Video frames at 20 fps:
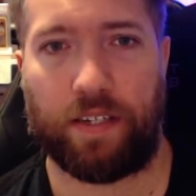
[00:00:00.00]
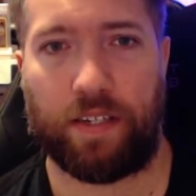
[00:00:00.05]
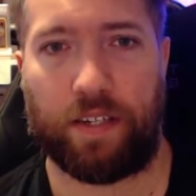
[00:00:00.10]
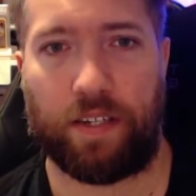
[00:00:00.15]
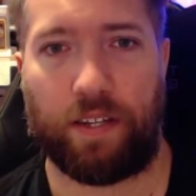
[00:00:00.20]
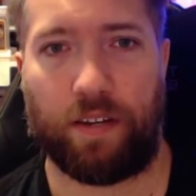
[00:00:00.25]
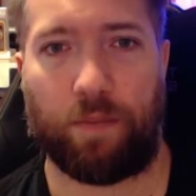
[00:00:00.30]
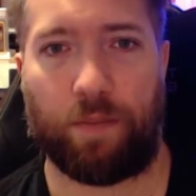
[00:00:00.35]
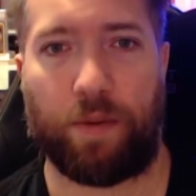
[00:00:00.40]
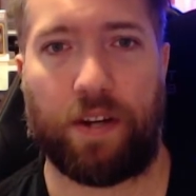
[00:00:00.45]

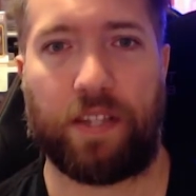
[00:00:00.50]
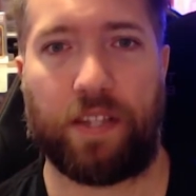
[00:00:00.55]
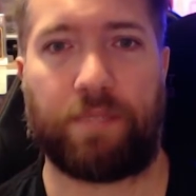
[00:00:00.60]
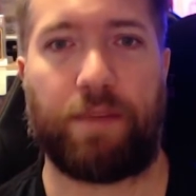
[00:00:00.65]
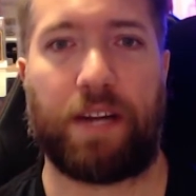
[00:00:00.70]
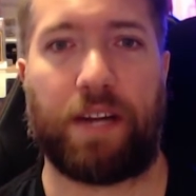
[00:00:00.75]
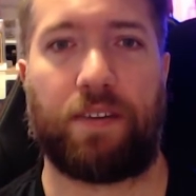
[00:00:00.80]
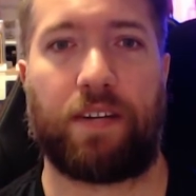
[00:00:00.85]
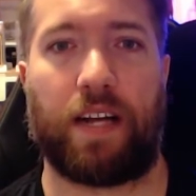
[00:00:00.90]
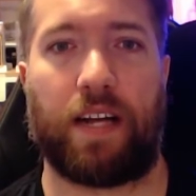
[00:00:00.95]
your opponent's
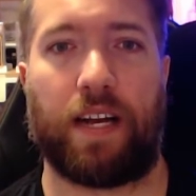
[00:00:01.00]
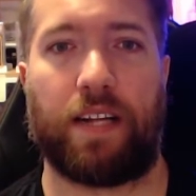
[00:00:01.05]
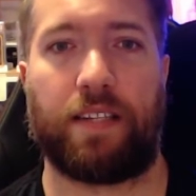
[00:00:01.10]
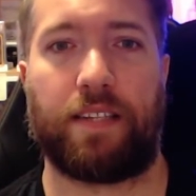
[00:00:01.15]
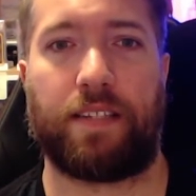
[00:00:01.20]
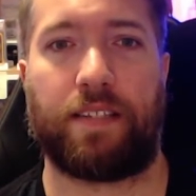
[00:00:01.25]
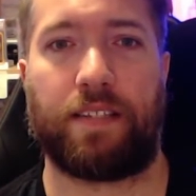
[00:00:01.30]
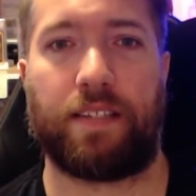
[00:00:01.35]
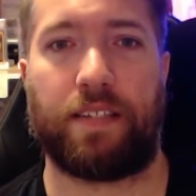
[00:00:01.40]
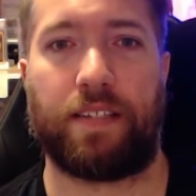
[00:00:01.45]
battle
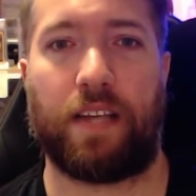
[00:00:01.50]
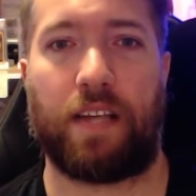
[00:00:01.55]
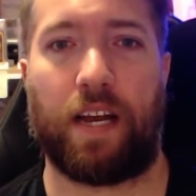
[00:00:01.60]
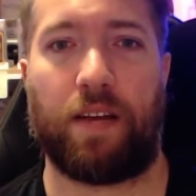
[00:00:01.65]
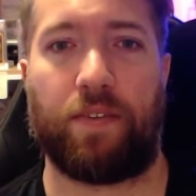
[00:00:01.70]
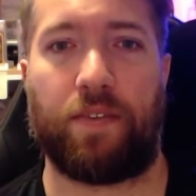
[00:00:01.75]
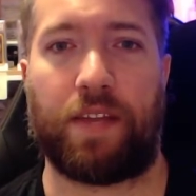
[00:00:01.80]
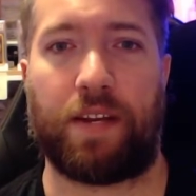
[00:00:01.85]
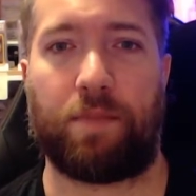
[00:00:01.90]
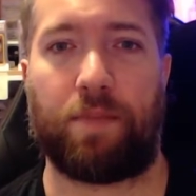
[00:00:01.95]
cards
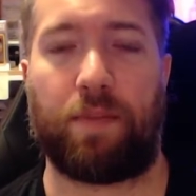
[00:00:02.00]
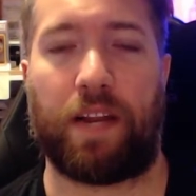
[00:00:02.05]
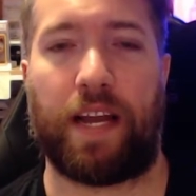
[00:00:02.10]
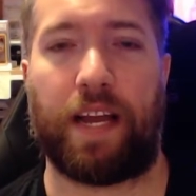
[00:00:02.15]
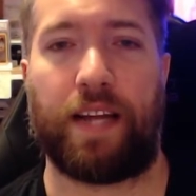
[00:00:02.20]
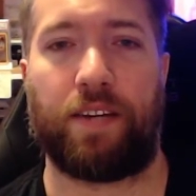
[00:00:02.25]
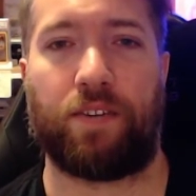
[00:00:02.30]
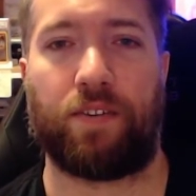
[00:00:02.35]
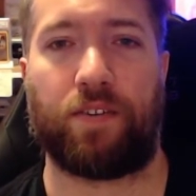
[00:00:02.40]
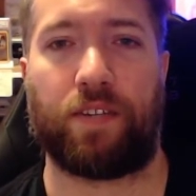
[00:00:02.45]
that are
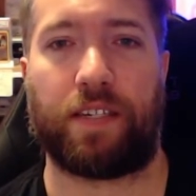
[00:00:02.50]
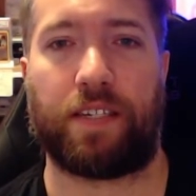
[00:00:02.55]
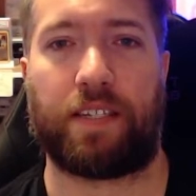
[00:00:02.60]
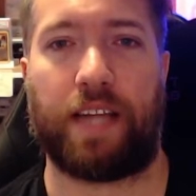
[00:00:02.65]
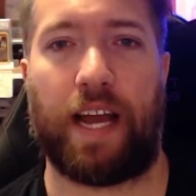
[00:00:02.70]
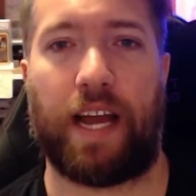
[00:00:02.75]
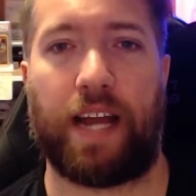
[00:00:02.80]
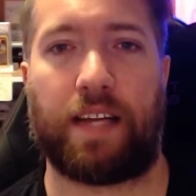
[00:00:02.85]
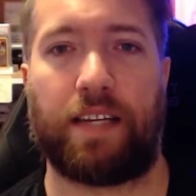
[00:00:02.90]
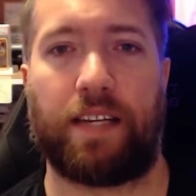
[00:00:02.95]
played or
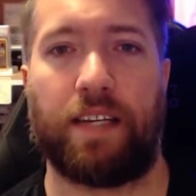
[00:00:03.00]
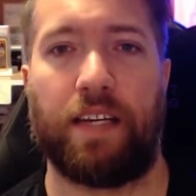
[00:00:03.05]
attack,